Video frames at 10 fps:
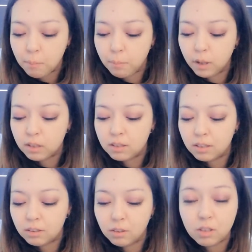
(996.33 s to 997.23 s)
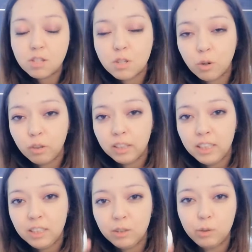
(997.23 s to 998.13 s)
but not
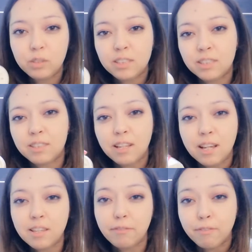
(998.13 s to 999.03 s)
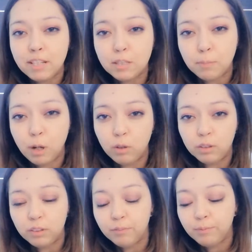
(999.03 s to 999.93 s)
solely use this as a face
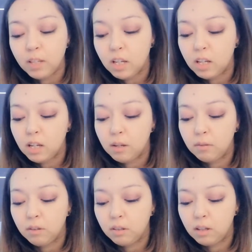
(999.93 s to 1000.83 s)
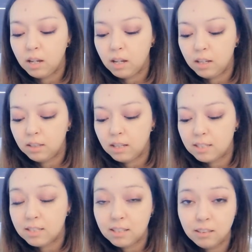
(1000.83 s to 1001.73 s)
powder. And I
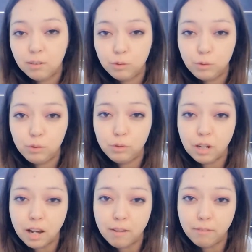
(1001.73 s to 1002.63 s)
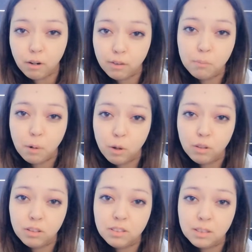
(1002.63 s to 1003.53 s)
still do have other
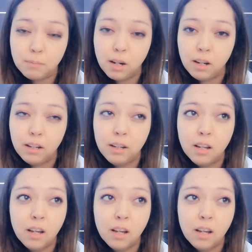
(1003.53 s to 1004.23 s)
powders in my